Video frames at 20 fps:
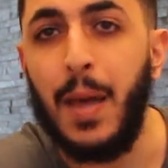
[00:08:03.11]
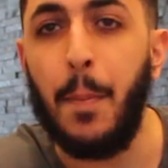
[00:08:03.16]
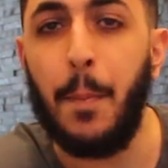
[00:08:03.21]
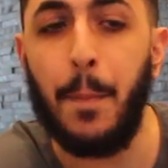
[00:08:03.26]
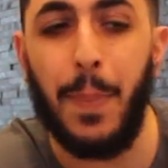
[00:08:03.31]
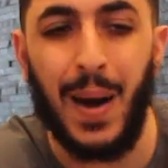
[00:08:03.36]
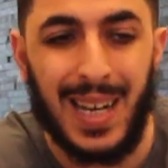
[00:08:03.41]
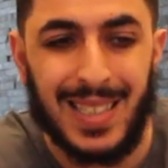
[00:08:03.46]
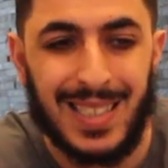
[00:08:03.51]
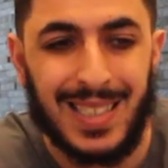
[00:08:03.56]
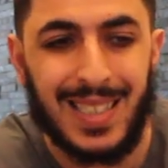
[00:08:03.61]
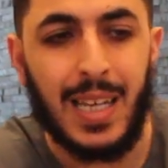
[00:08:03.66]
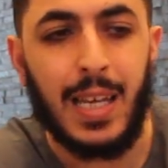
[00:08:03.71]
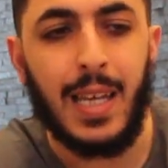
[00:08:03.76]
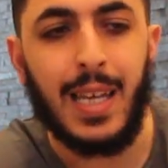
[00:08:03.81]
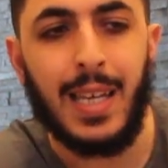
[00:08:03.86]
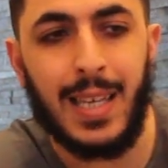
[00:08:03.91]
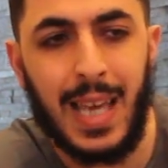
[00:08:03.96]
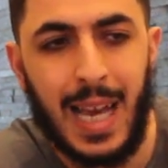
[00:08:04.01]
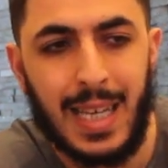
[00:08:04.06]
But
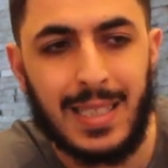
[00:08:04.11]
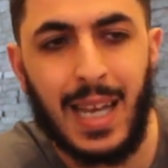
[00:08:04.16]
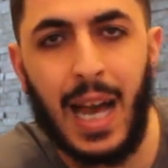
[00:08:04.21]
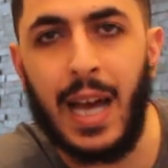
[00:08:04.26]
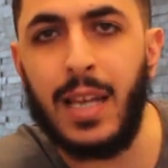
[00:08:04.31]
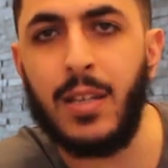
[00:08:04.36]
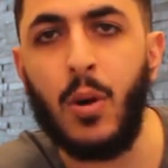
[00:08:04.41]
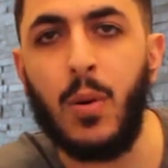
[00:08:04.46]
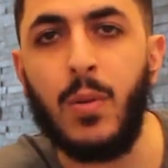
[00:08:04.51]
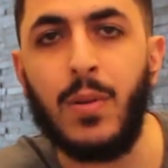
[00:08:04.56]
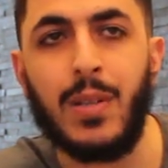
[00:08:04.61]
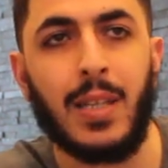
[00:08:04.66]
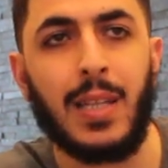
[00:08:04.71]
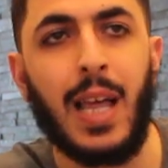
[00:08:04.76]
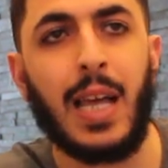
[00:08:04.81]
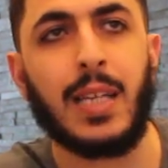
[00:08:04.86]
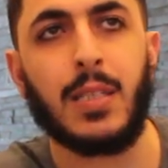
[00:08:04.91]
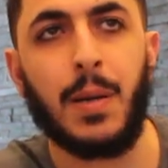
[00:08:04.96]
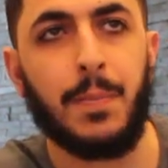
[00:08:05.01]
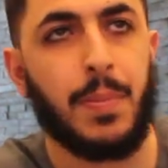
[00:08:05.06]
yes, I don't
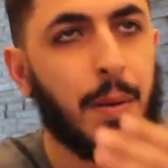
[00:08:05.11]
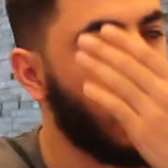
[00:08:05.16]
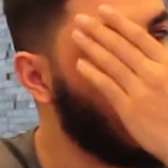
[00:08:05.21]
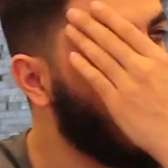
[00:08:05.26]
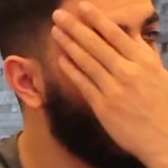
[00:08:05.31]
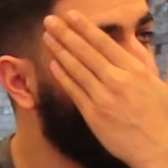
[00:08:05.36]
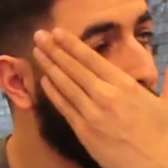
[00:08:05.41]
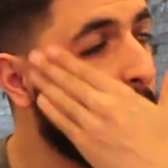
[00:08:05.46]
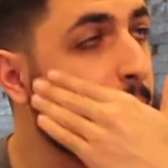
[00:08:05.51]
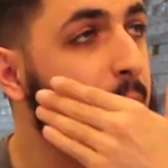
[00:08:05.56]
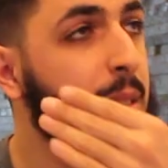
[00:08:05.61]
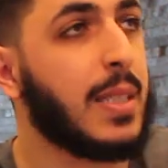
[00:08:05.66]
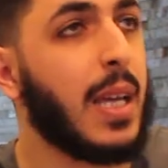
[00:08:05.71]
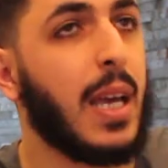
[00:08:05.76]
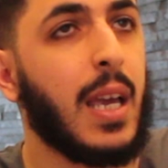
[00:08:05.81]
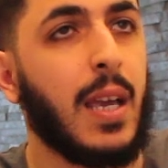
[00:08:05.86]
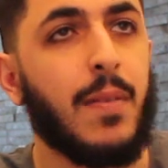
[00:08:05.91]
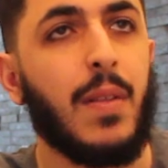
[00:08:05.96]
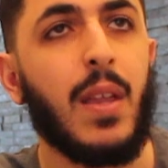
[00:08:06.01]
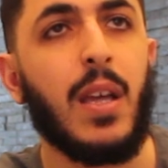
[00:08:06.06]
like some people might come and
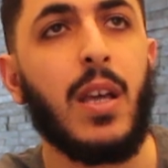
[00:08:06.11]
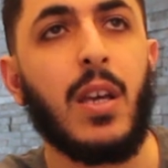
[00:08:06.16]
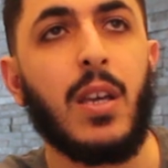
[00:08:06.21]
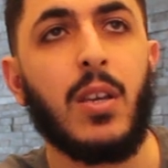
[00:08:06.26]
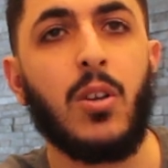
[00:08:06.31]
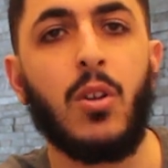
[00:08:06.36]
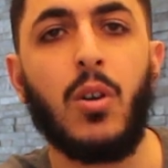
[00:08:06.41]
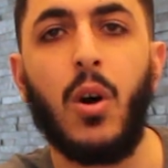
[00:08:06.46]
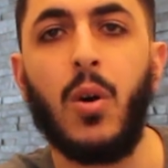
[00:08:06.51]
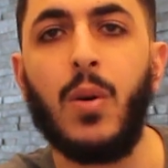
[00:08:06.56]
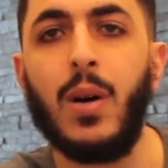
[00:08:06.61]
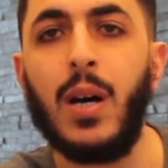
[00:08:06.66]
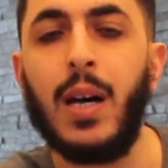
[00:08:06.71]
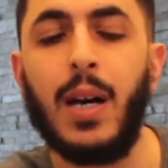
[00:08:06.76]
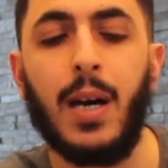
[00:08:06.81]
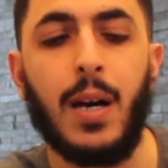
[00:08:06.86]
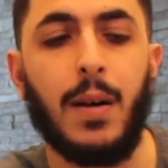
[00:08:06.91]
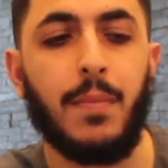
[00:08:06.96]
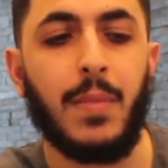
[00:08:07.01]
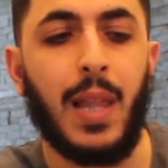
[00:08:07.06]
say, you know,
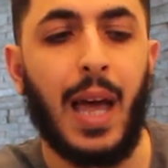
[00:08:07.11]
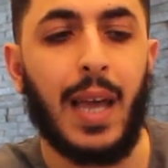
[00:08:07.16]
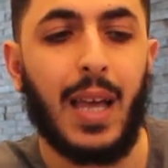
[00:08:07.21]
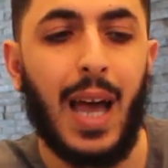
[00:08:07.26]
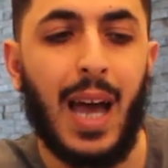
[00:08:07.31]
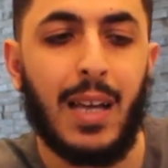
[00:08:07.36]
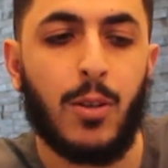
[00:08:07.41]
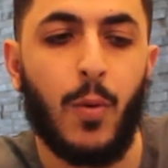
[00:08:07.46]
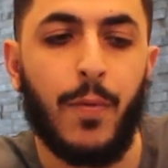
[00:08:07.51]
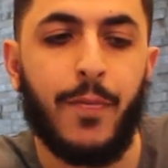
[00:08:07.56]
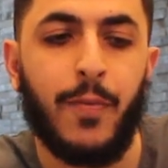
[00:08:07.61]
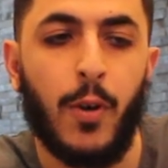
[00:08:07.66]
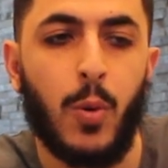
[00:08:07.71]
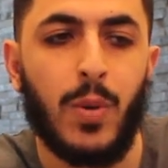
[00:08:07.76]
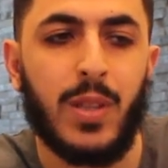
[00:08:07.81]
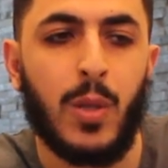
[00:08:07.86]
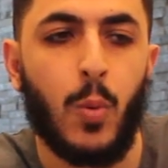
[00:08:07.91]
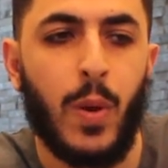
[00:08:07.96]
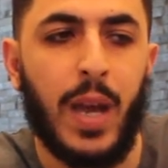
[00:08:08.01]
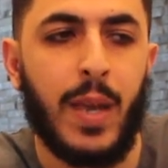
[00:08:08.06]
uh, like I don't
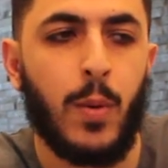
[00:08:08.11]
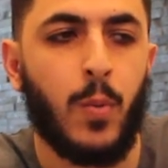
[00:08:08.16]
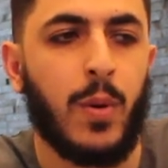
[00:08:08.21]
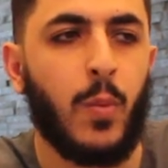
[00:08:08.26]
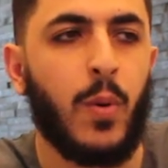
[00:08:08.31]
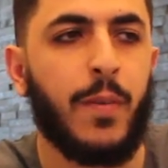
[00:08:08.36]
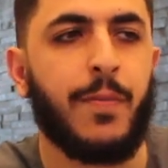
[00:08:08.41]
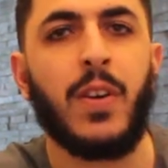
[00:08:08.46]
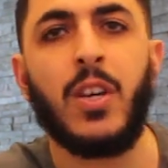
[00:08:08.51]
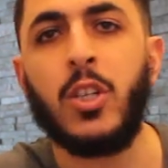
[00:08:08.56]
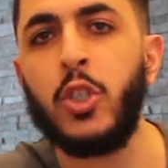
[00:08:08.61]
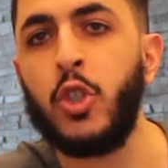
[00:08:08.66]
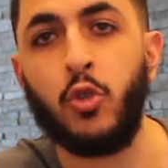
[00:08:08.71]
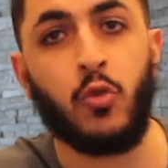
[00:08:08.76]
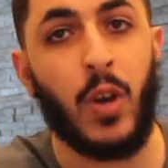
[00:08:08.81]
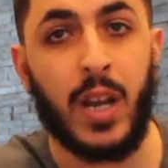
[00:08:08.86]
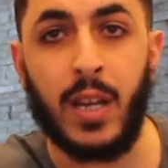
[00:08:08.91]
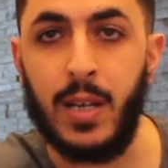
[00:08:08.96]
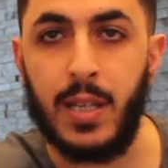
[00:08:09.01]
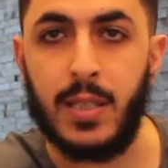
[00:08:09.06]
follow it the way with, with
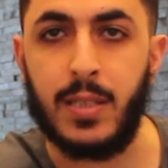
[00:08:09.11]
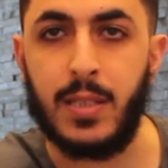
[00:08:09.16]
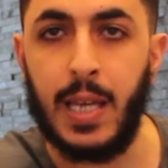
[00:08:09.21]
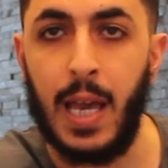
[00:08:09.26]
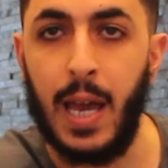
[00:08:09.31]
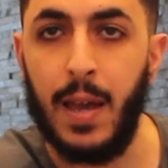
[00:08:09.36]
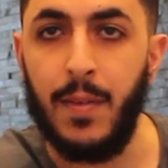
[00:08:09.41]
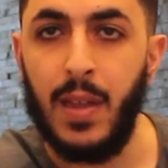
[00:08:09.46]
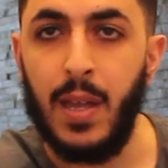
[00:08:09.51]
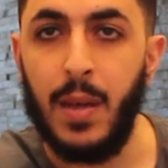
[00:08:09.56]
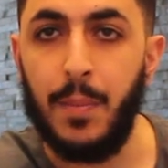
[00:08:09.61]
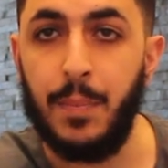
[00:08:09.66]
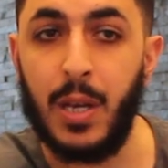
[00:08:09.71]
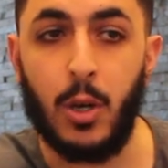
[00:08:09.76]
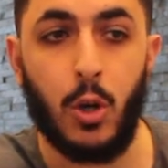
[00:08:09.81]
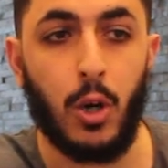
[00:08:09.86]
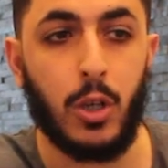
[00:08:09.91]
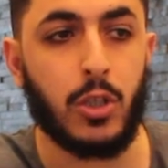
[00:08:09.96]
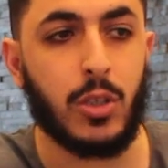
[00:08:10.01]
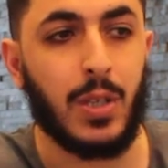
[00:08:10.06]
strictness, yeah,
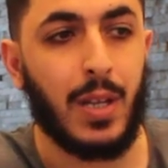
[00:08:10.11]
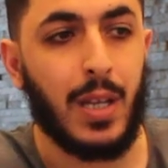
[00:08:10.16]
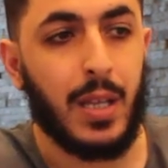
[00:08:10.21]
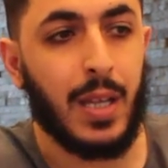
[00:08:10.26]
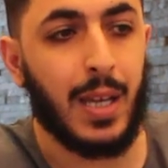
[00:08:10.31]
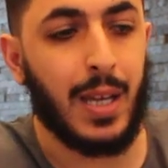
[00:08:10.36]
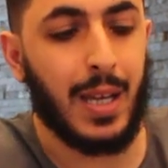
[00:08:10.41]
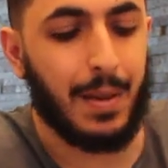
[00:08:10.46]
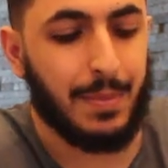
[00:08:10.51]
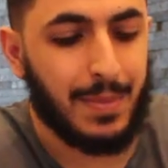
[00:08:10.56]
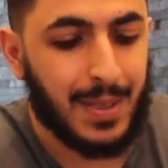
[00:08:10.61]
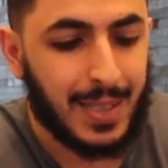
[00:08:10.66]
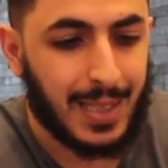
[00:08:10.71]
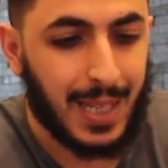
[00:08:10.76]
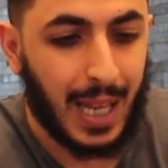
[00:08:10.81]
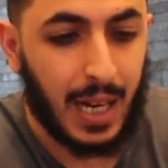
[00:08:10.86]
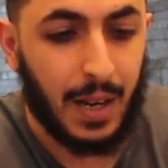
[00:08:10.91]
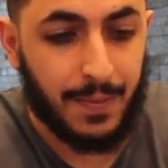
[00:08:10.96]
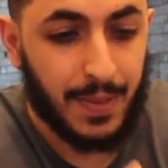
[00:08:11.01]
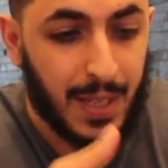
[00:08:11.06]
because um,
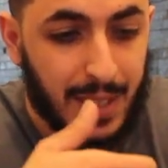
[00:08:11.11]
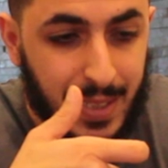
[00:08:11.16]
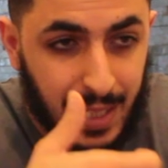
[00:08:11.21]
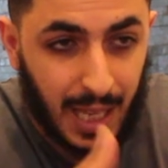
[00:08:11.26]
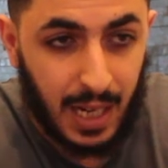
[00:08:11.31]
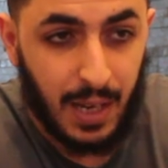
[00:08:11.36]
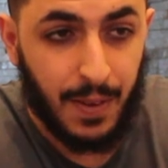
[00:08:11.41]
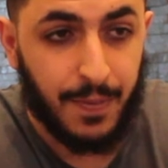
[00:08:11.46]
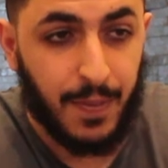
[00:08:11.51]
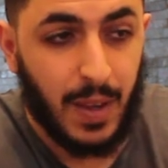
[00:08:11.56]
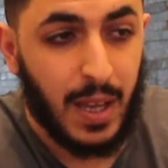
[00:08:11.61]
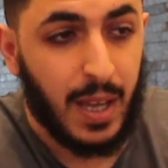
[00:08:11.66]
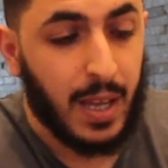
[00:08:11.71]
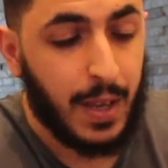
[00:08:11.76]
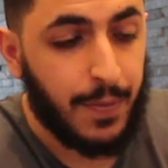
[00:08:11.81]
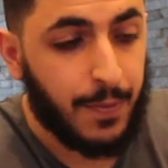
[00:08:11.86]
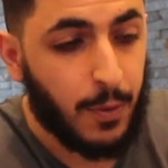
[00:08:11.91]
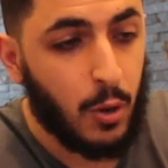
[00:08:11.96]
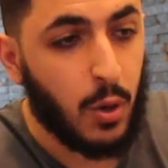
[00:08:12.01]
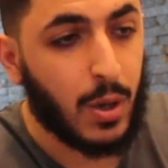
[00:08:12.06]
Salaf, the Salaf
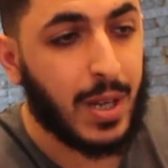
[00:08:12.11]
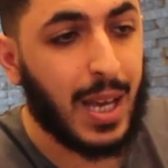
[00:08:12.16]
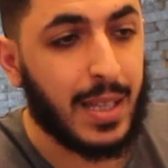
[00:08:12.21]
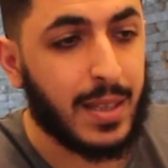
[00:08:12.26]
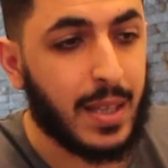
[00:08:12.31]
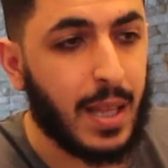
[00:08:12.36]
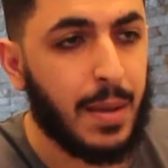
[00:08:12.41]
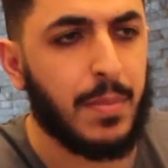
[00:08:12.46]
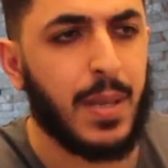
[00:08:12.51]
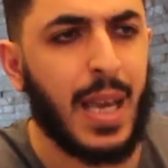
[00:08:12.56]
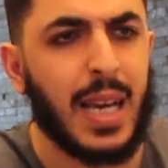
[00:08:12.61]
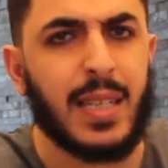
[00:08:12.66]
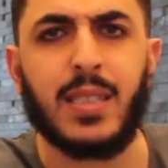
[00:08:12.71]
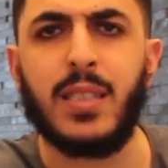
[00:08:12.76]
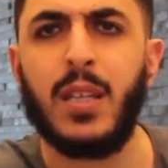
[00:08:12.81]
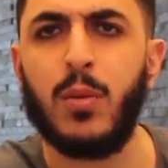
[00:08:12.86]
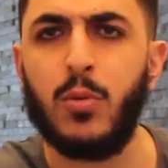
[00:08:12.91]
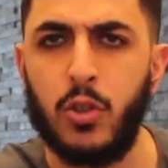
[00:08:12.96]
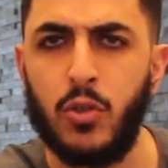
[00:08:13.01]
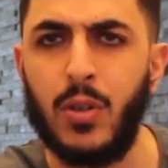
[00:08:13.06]
if you look at them, yes,
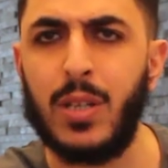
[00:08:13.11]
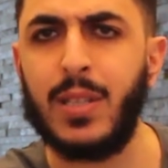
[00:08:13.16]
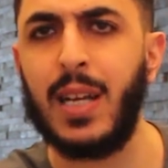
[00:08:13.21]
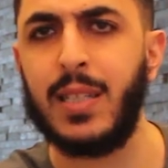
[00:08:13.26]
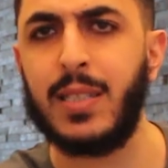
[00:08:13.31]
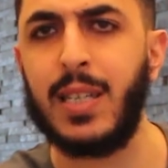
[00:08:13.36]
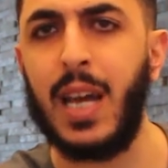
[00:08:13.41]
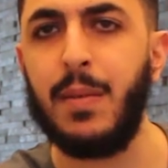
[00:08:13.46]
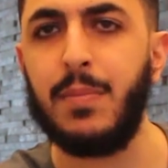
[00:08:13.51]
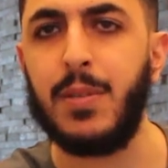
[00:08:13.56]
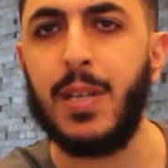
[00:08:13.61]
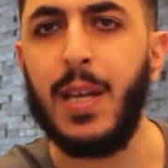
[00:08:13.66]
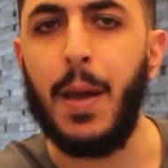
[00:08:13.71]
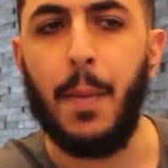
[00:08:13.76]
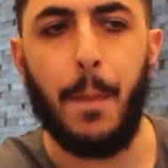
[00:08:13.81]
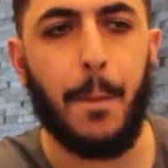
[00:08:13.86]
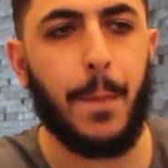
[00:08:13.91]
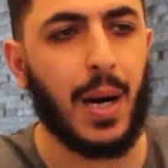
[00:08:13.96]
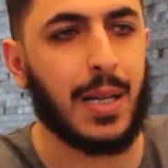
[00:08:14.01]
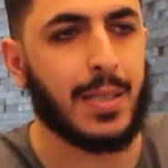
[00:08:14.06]
they were strict at times,
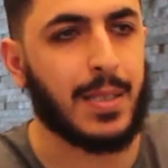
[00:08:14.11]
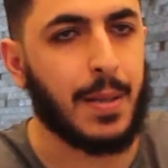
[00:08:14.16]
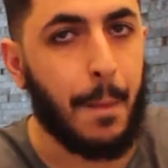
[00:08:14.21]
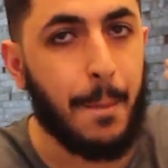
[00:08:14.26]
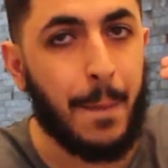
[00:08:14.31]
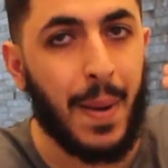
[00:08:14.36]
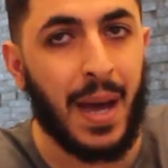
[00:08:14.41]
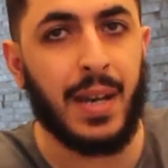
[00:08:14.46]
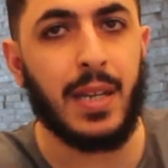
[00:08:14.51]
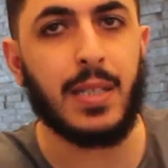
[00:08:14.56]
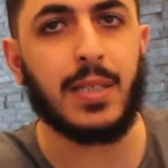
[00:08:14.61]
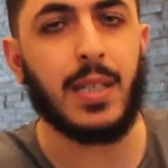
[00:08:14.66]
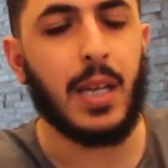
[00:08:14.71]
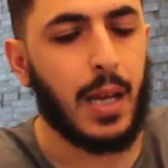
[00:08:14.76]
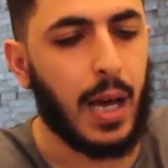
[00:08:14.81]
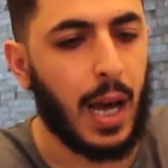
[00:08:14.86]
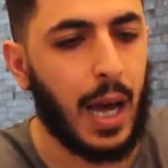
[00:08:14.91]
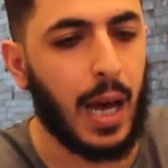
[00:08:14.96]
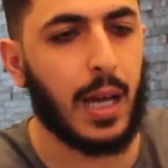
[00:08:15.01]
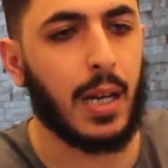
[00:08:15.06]
but manners,
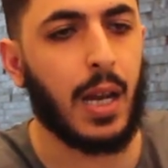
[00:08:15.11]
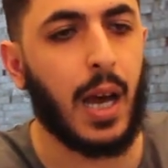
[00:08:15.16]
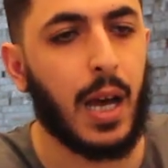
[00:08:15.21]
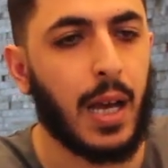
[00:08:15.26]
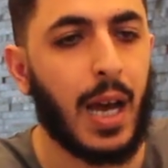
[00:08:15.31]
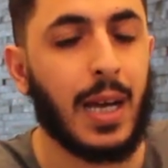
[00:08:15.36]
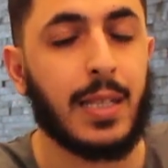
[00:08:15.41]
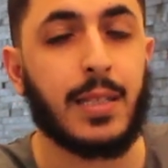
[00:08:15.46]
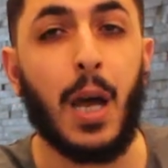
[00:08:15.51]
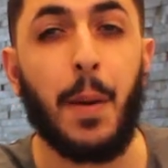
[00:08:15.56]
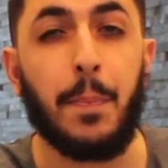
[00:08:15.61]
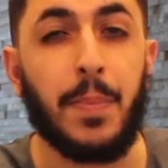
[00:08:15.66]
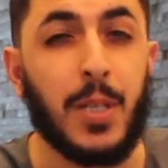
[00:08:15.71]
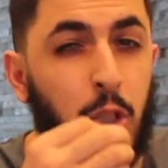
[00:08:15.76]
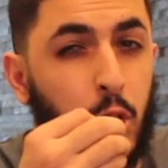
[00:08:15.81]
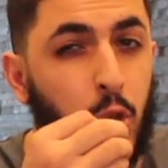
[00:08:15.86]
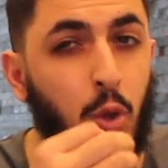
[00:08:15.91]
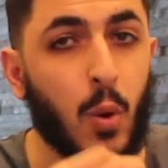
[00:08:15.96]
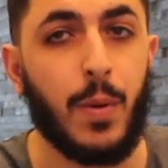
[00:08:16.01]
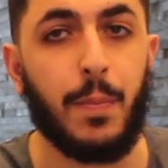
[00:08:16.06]
akhlaq, adab is
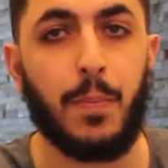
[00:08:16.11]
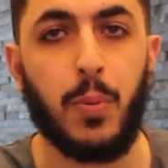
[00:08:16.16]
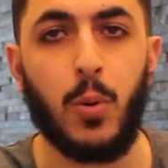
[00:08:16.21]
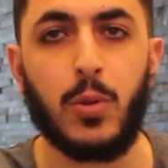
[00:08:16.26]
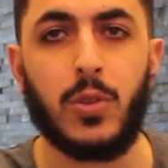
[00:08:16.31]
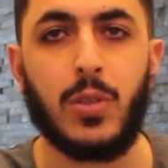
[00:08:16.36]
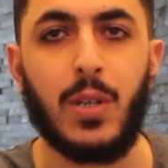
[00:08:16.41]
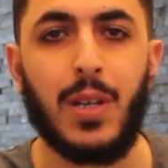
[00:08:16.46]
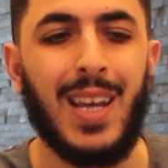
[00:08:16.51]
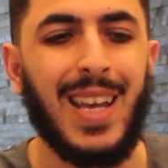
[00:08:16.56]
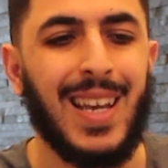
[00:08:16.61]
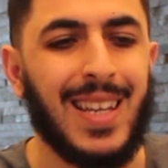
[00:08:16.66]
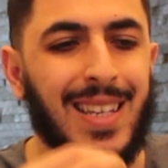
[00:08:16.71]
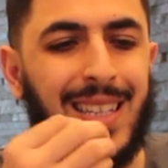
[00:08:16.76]
so important.